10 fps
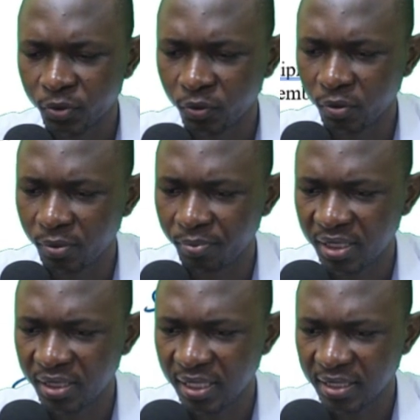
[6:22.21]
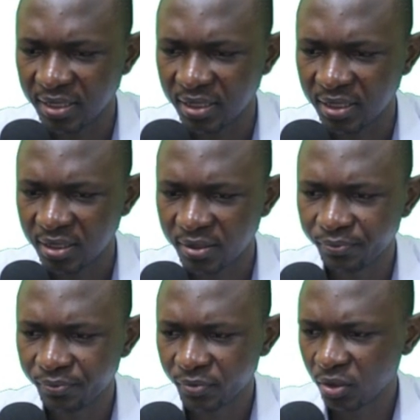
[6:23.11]
we'll pick it as it is.
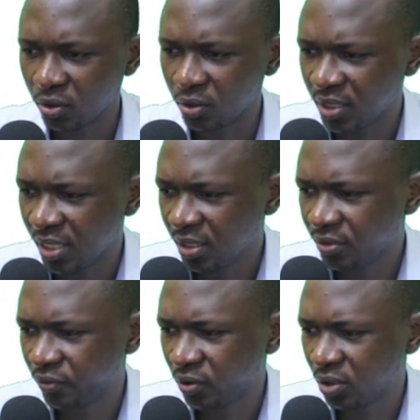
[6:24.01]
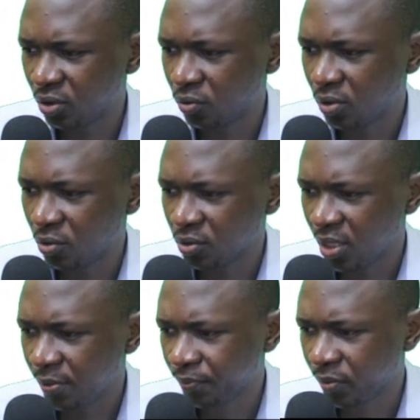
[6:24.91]
So sales 42,000.